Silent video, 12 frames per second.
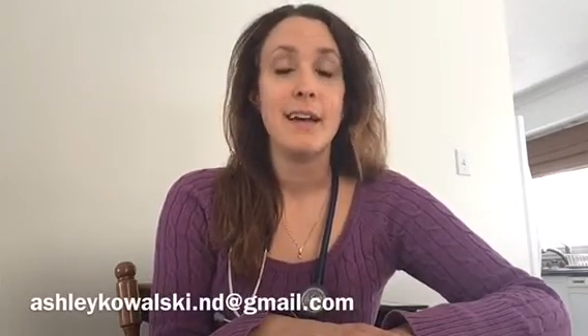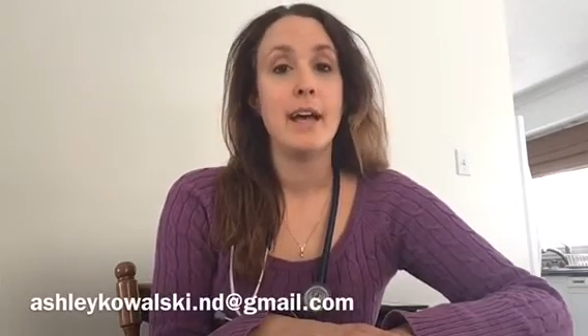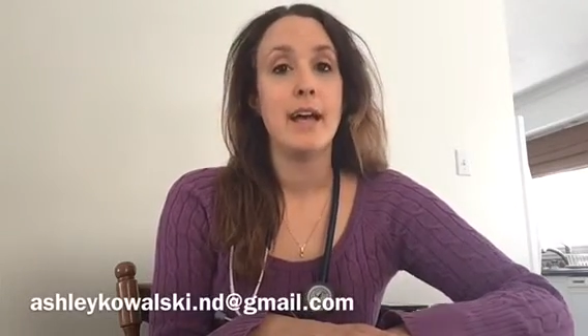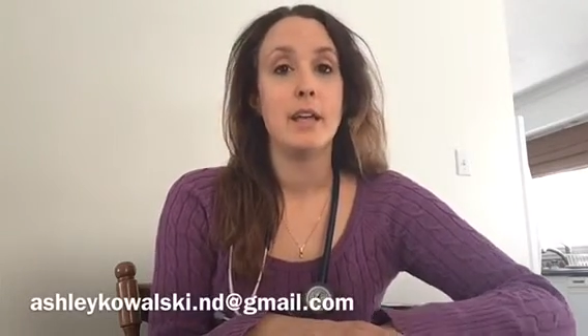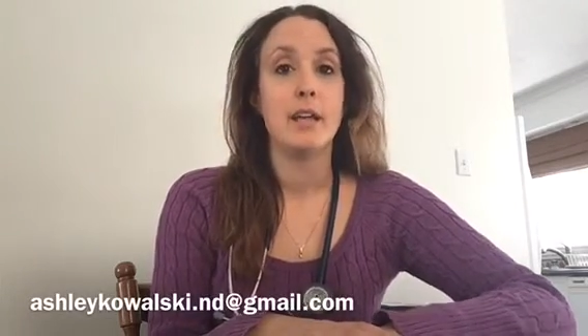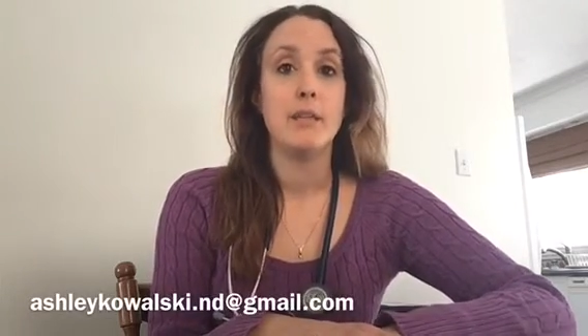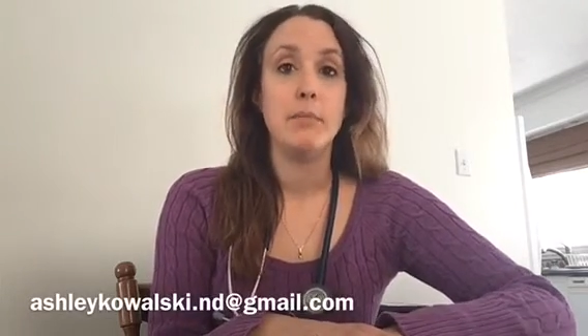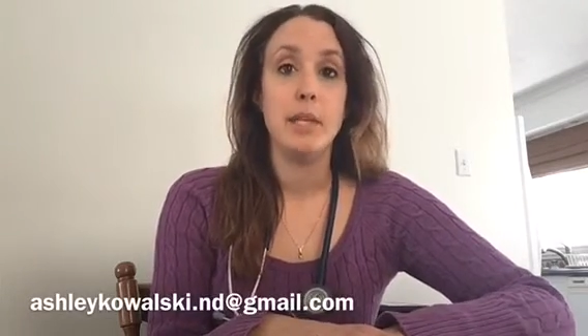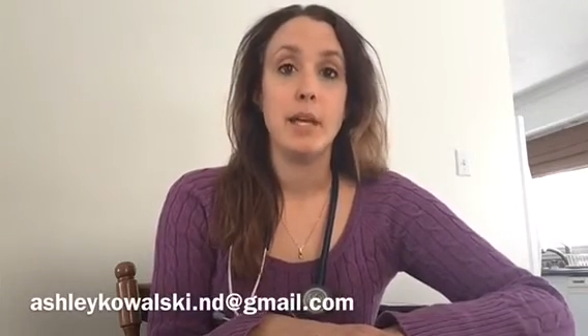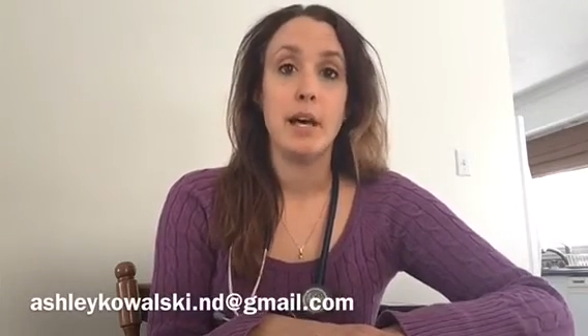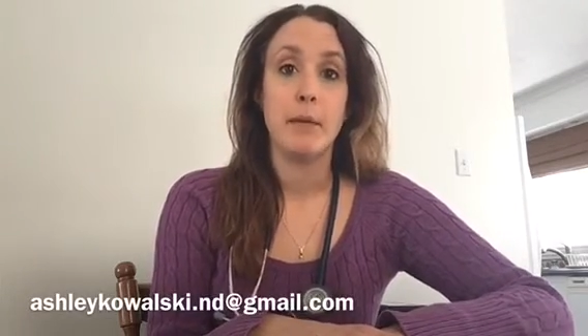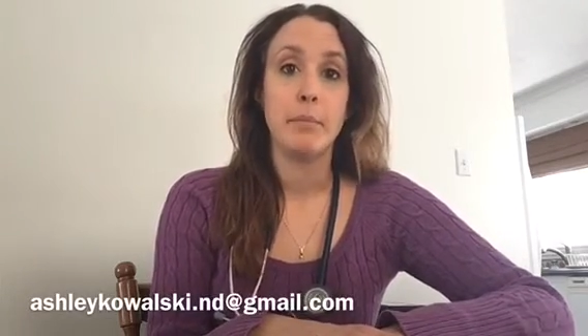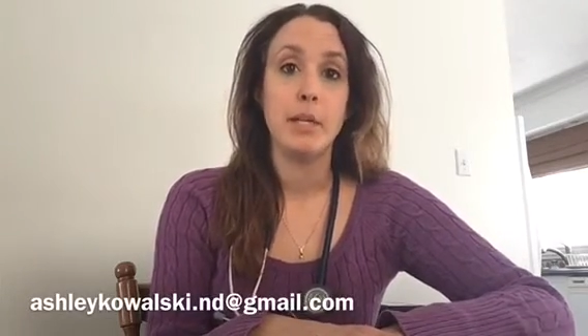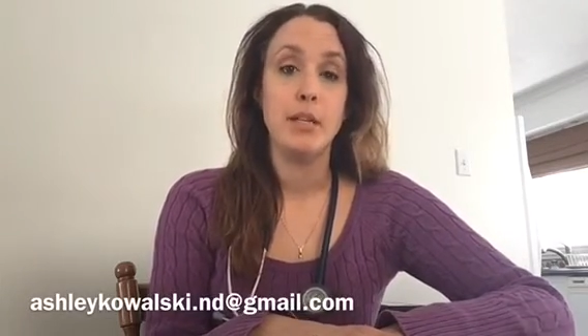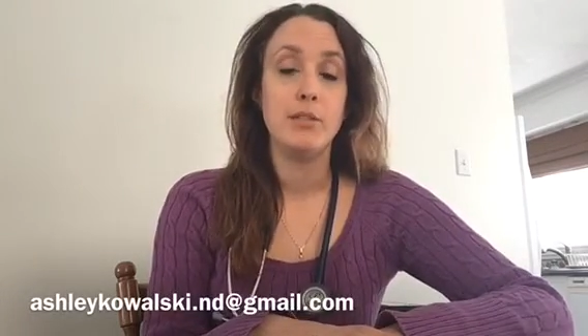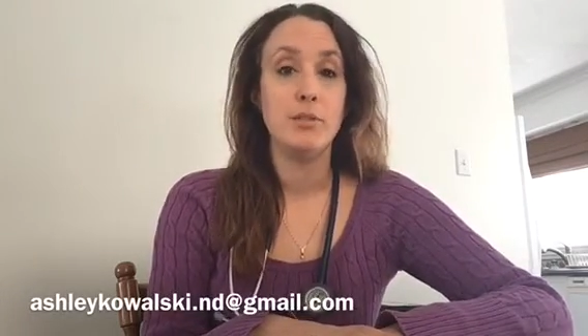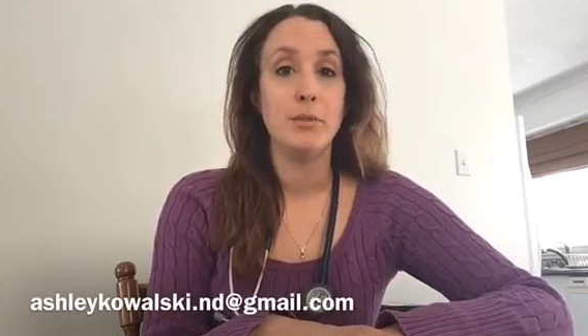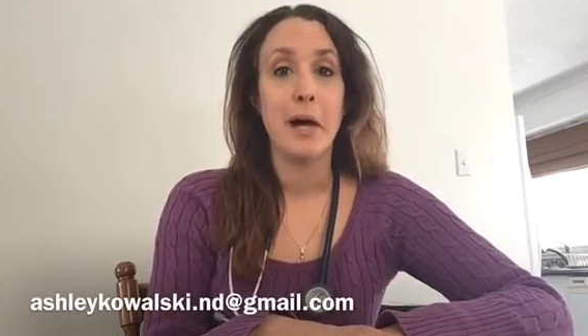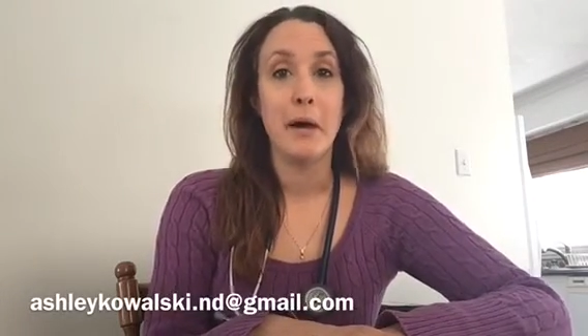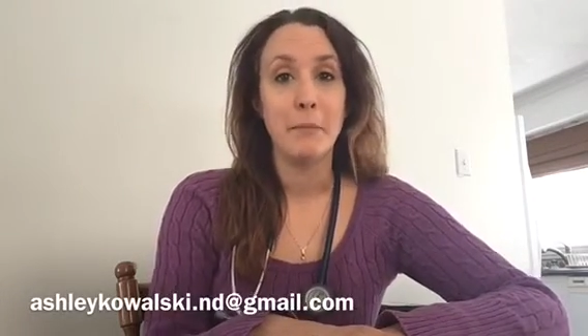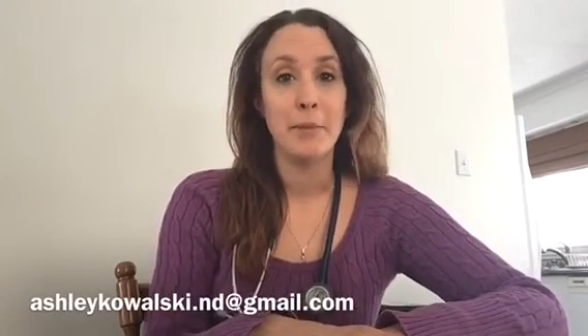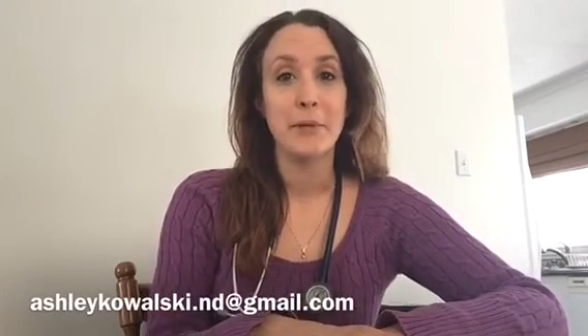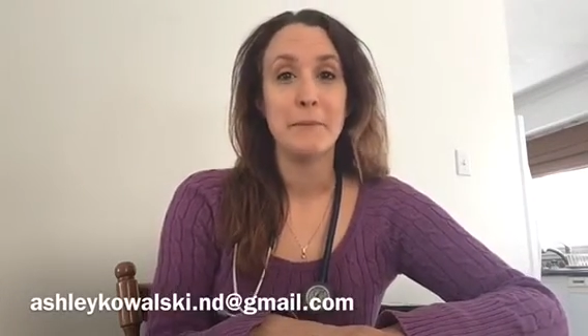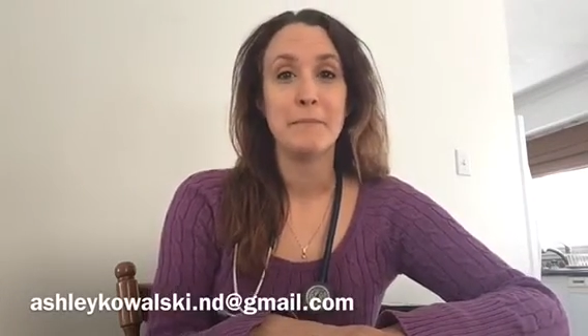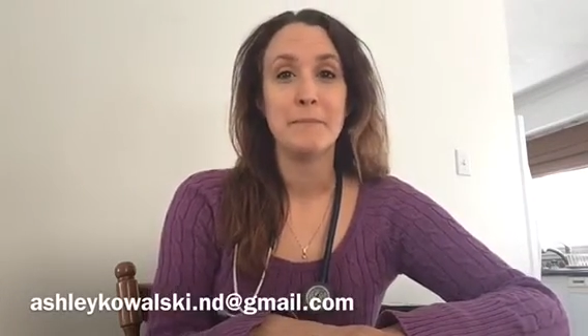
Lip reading: and I'd be happy to help you.